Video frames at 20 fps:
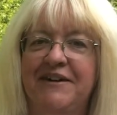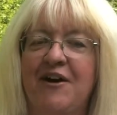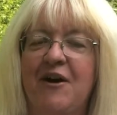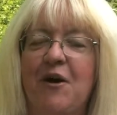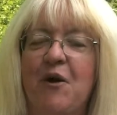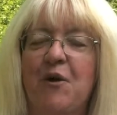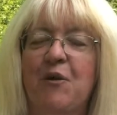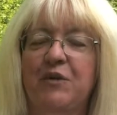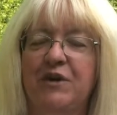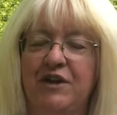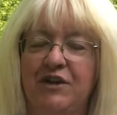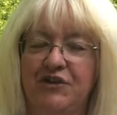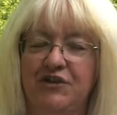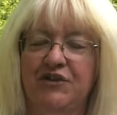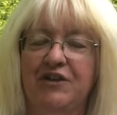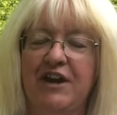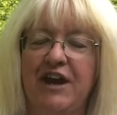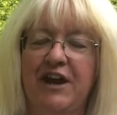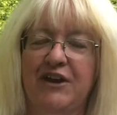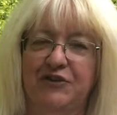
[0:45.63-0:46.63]
Only
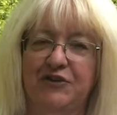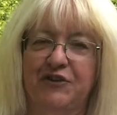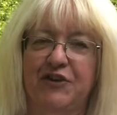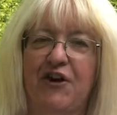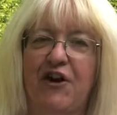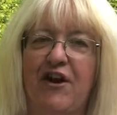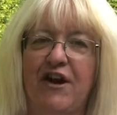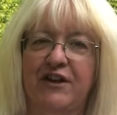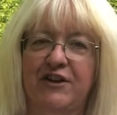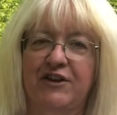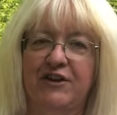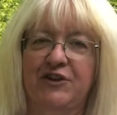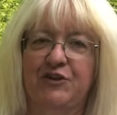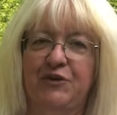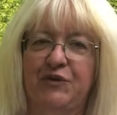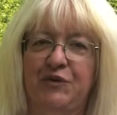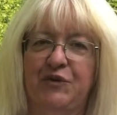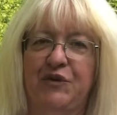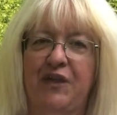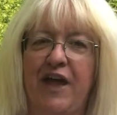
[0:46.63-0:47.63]
Creator God could
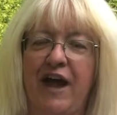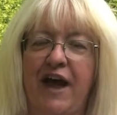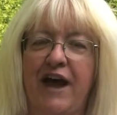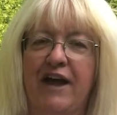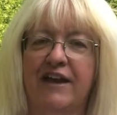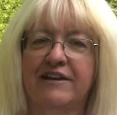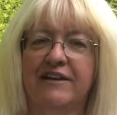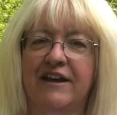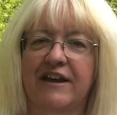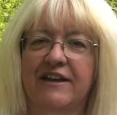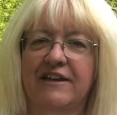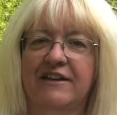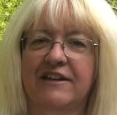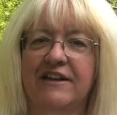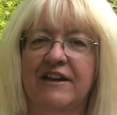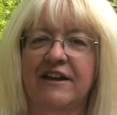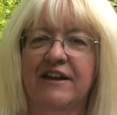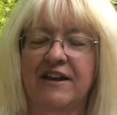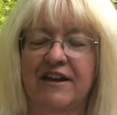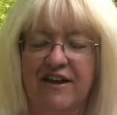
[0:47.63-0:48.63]
do that, and
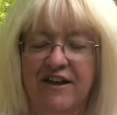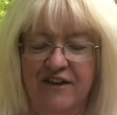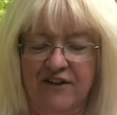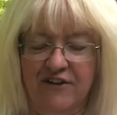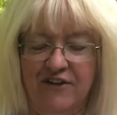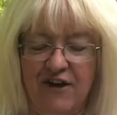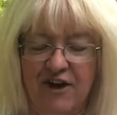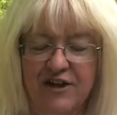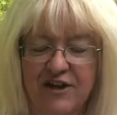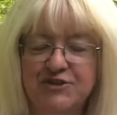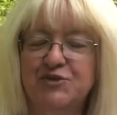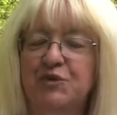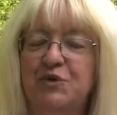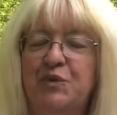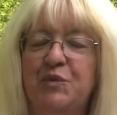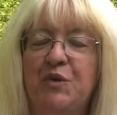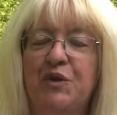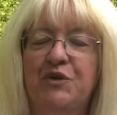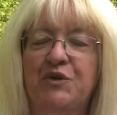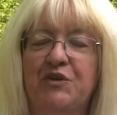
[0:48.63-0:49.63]
God's the only
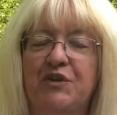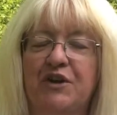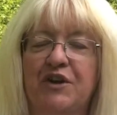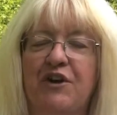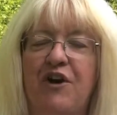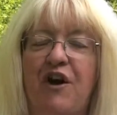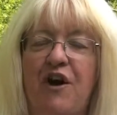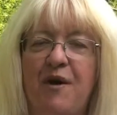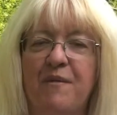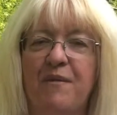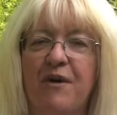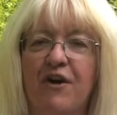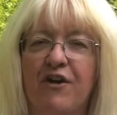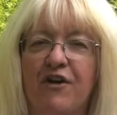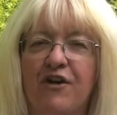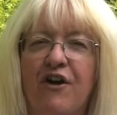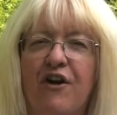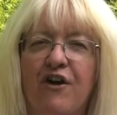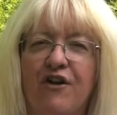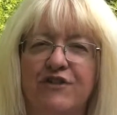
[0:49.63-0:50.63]
one who can calm our
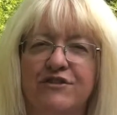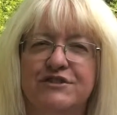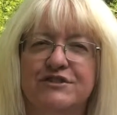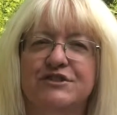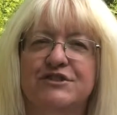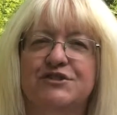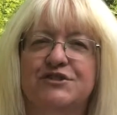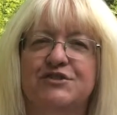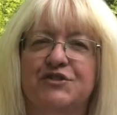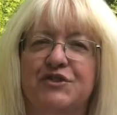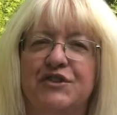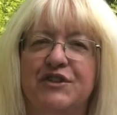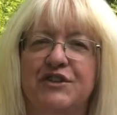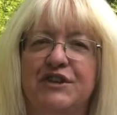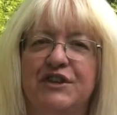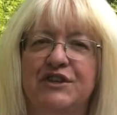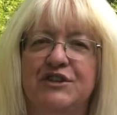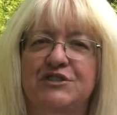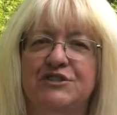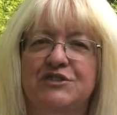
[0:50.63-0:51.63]
hearts during
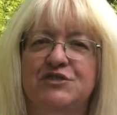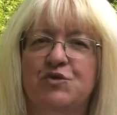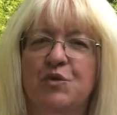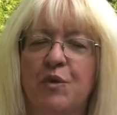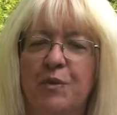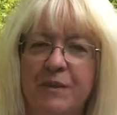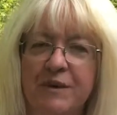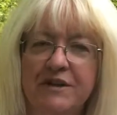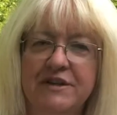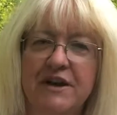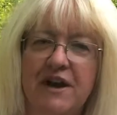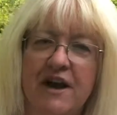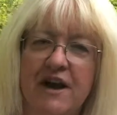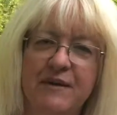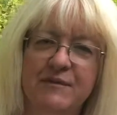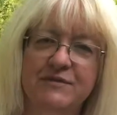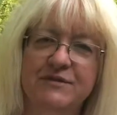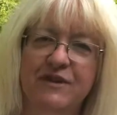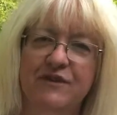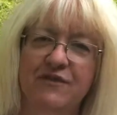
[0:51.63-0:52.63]
these stormy
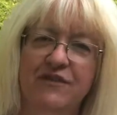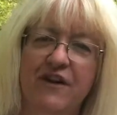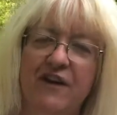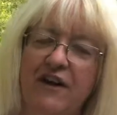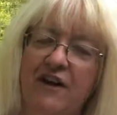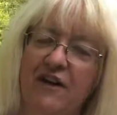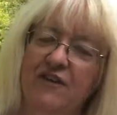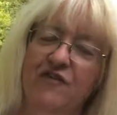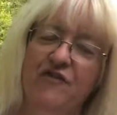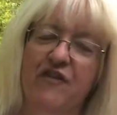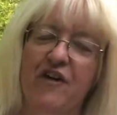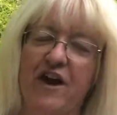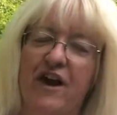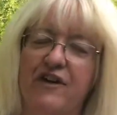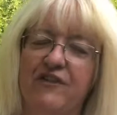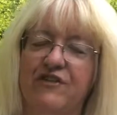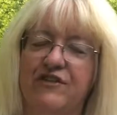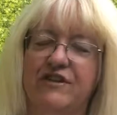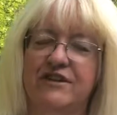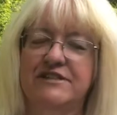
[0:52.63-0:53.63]
times of
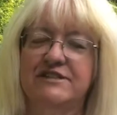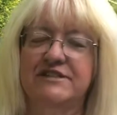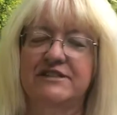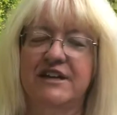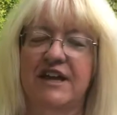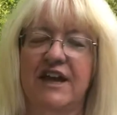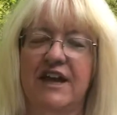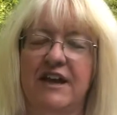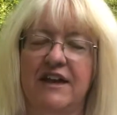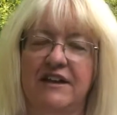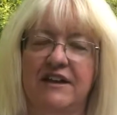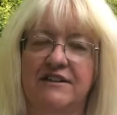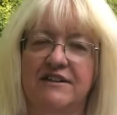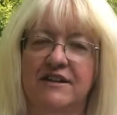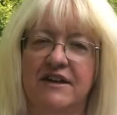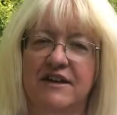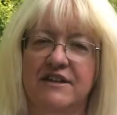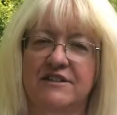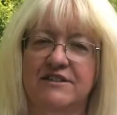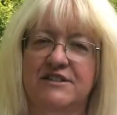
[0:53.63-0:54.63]
virus and
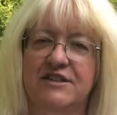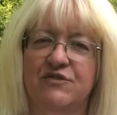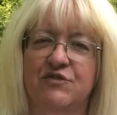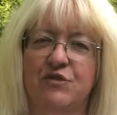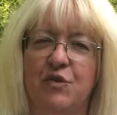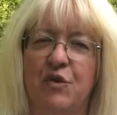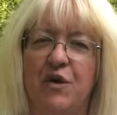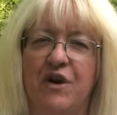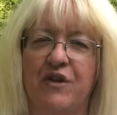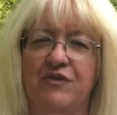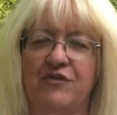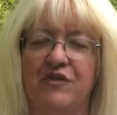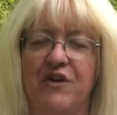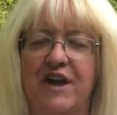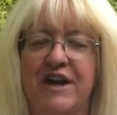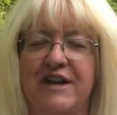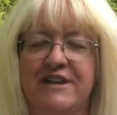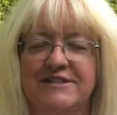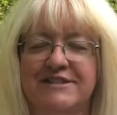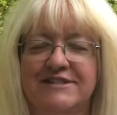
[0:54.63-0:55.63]
civil
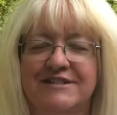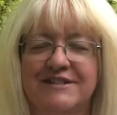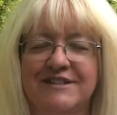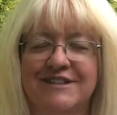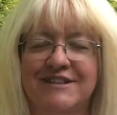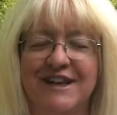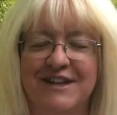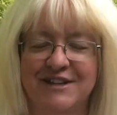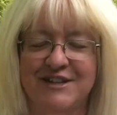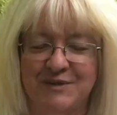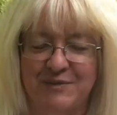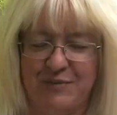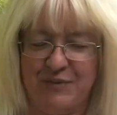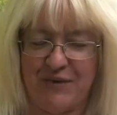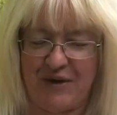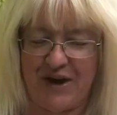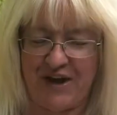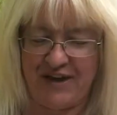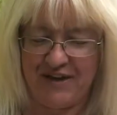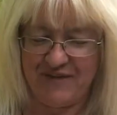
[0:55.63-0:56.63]
unrest. Let us
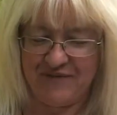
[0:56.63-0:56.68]
pray.